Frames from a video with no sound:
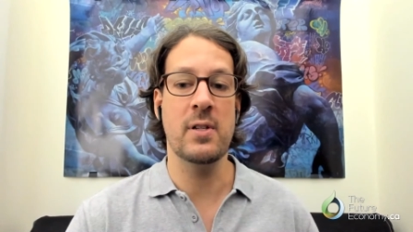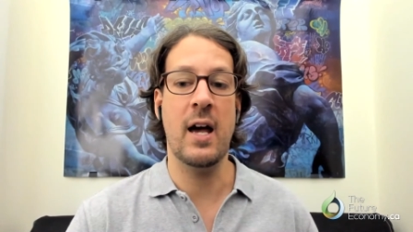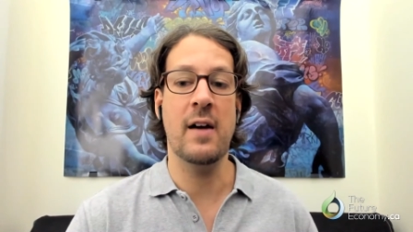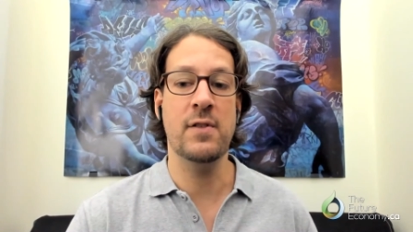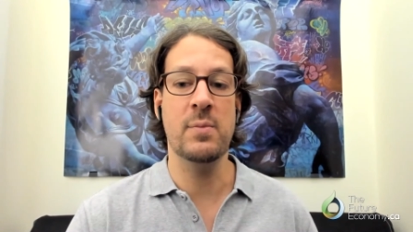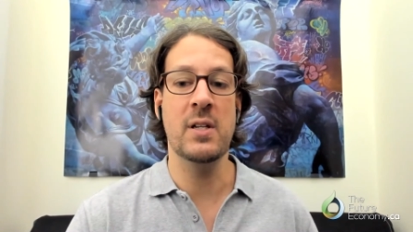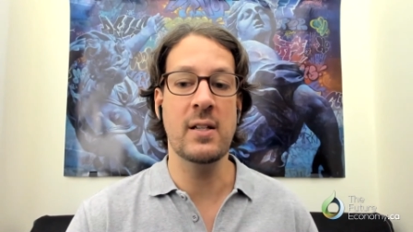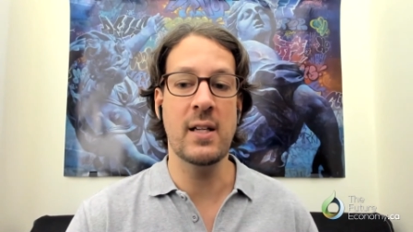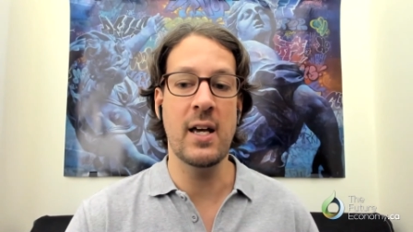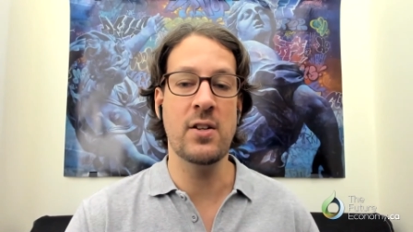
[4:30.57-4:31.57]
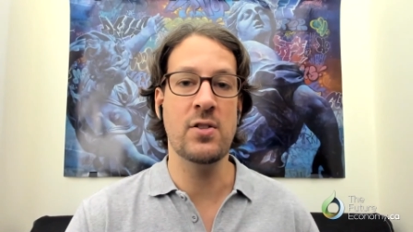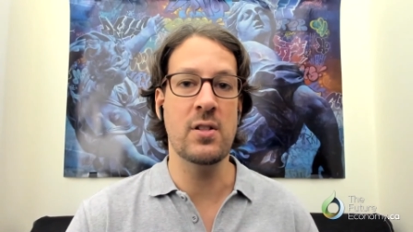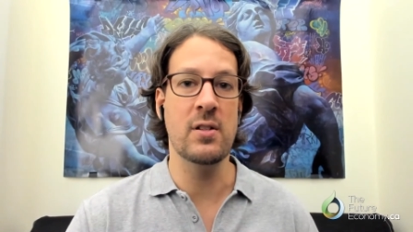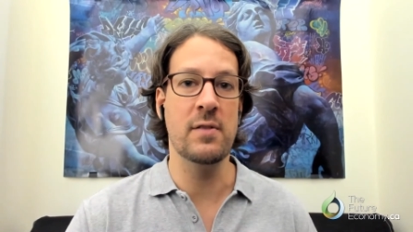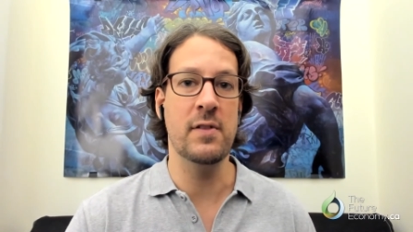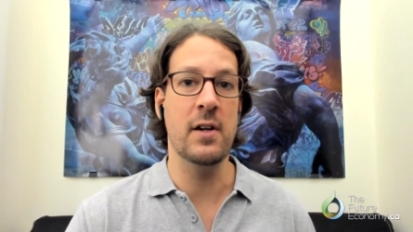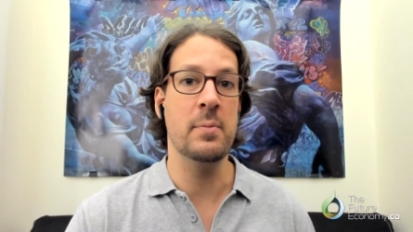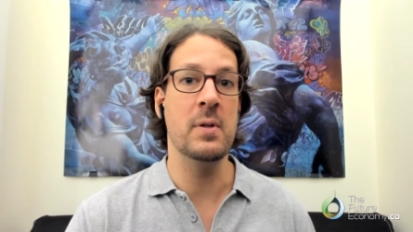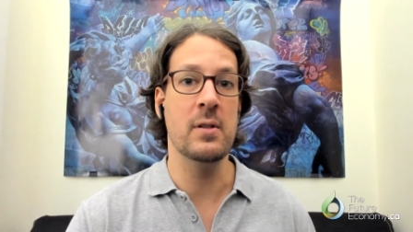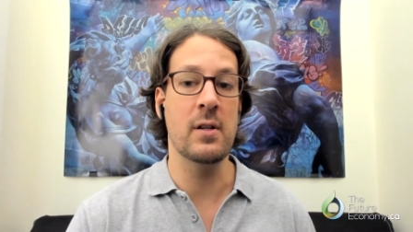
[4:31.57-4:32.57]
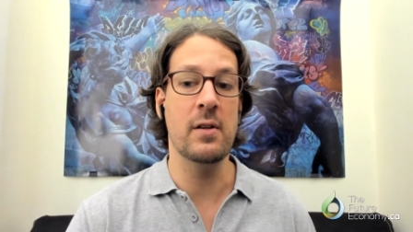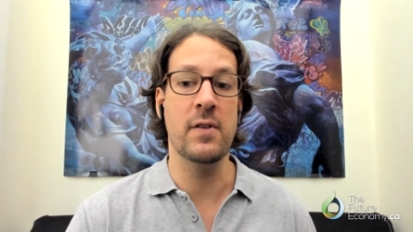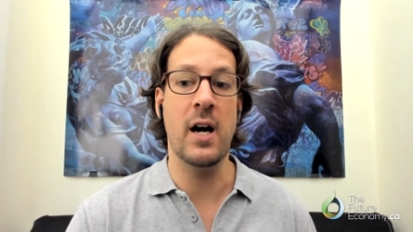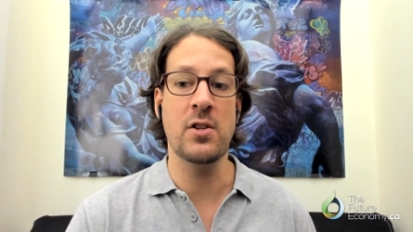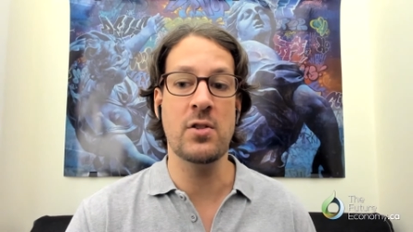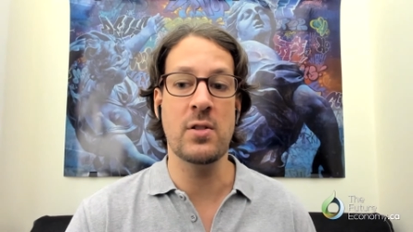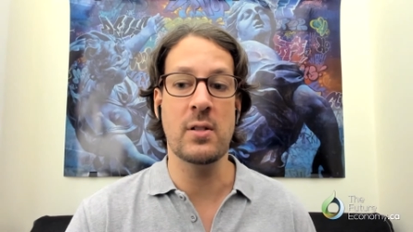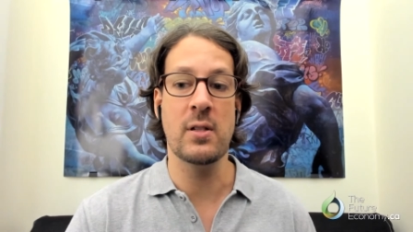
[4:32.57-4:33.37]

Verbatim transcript: have to be engaged in development of hydrogen,